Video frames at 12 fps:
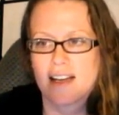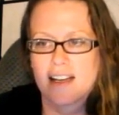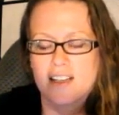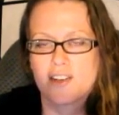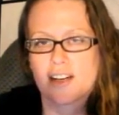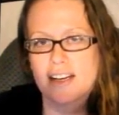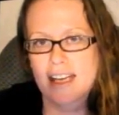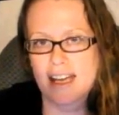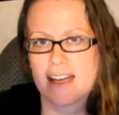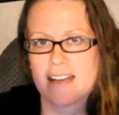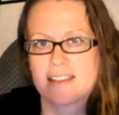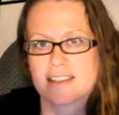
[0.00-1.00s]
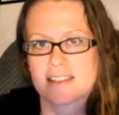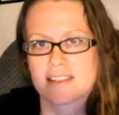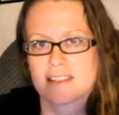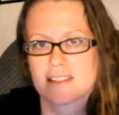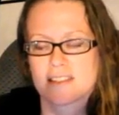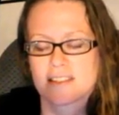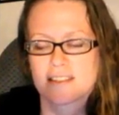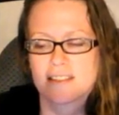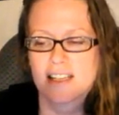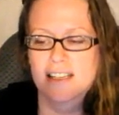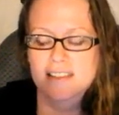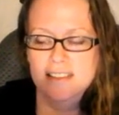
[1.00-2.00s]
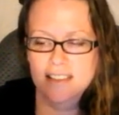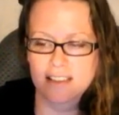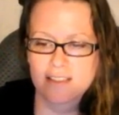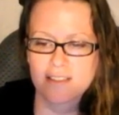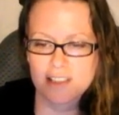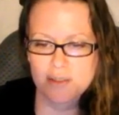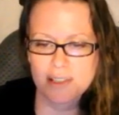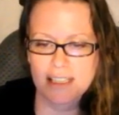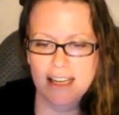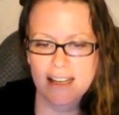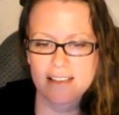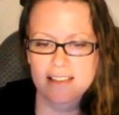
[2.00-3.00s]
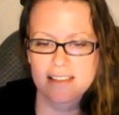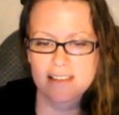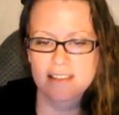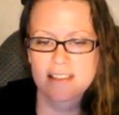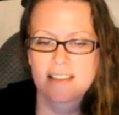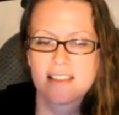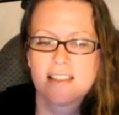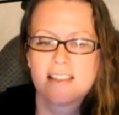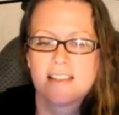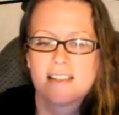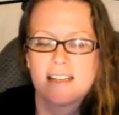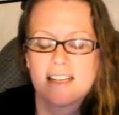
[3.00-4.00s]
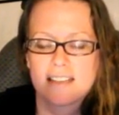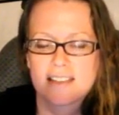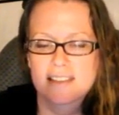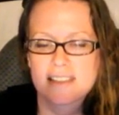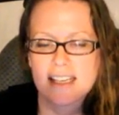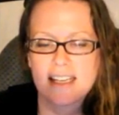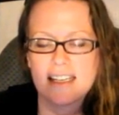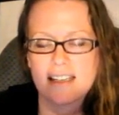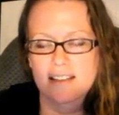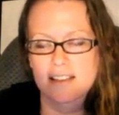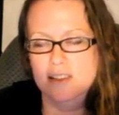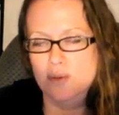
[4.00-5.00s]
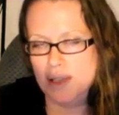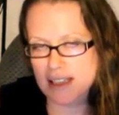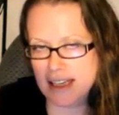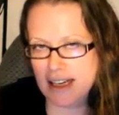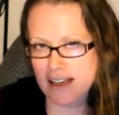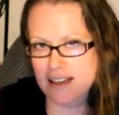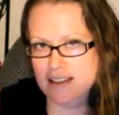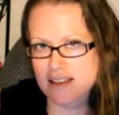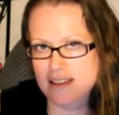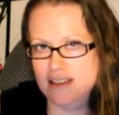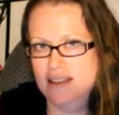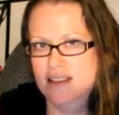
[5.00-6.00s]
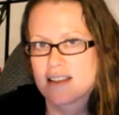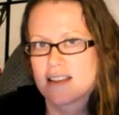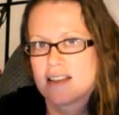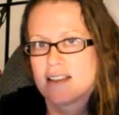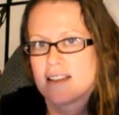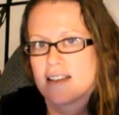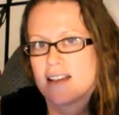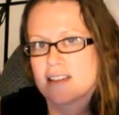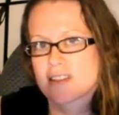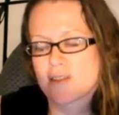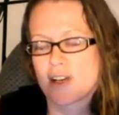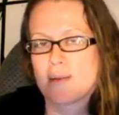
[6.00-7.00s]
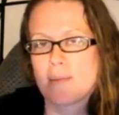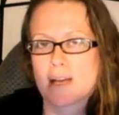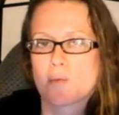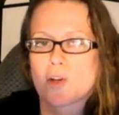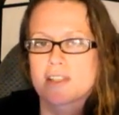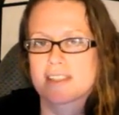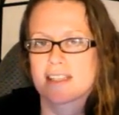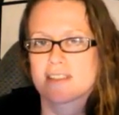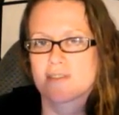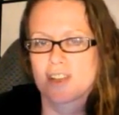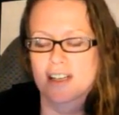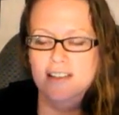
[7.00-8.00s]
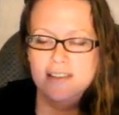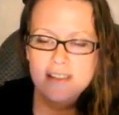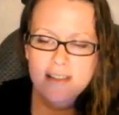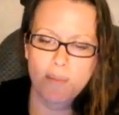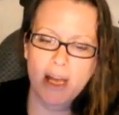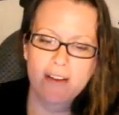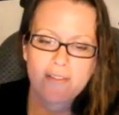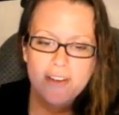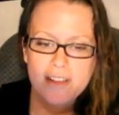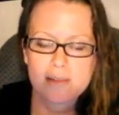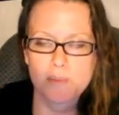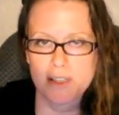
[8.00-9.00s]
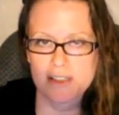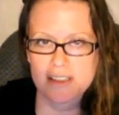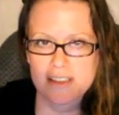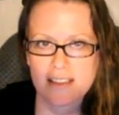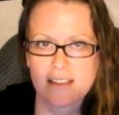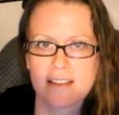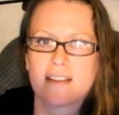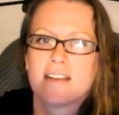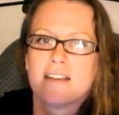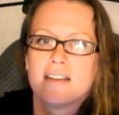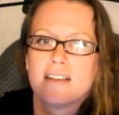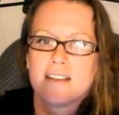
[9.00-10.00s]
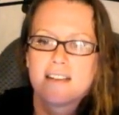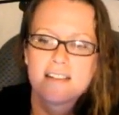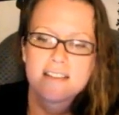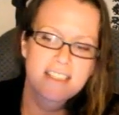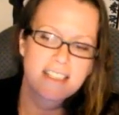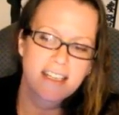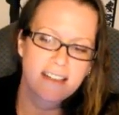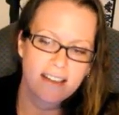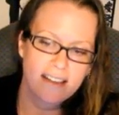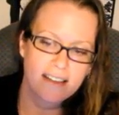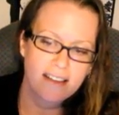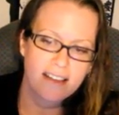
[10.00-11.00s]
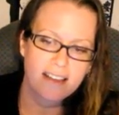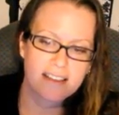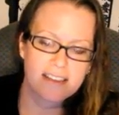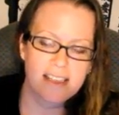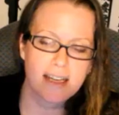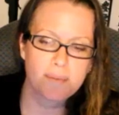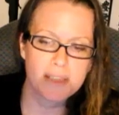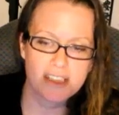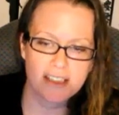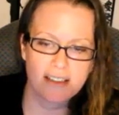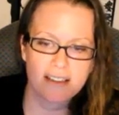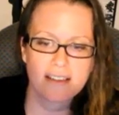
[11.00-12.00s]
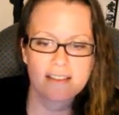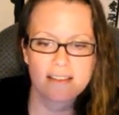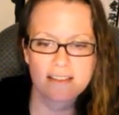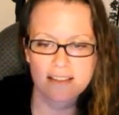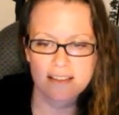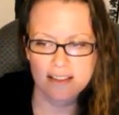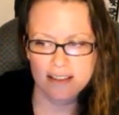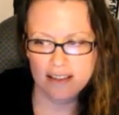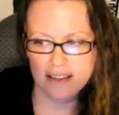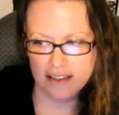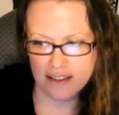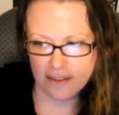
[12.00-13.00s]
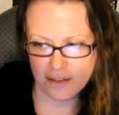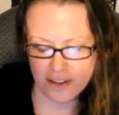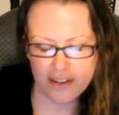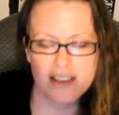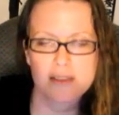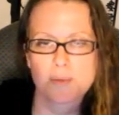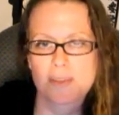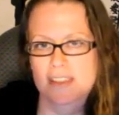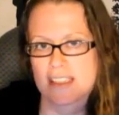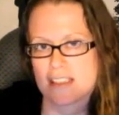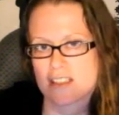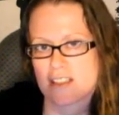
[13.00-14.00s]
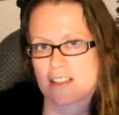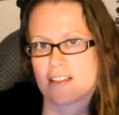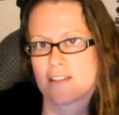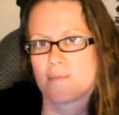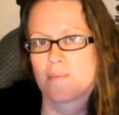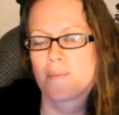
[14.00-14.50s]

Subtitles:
and your case as an individual case, and to say, in this one case, it's going to make more sense for us to pay for this person to get an exception for this procedure